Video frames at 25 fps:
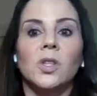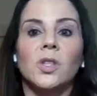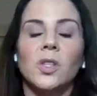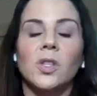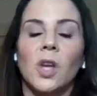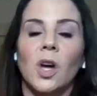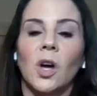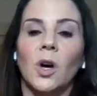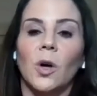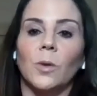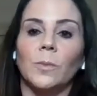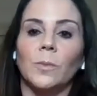
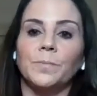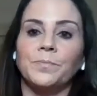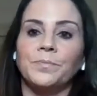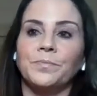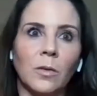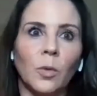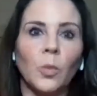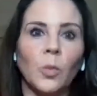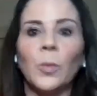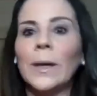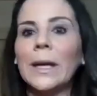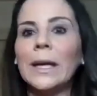So
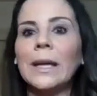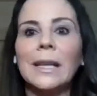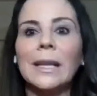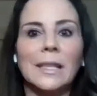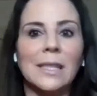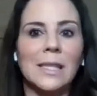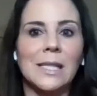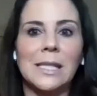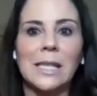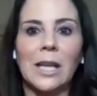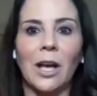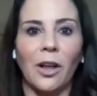the week
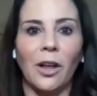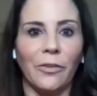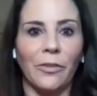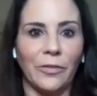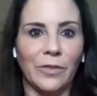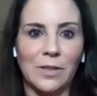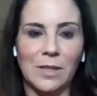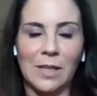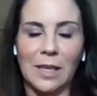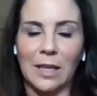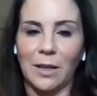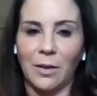itself
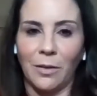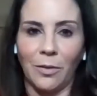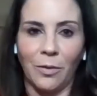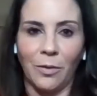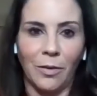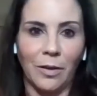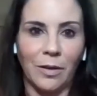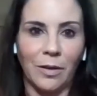is like I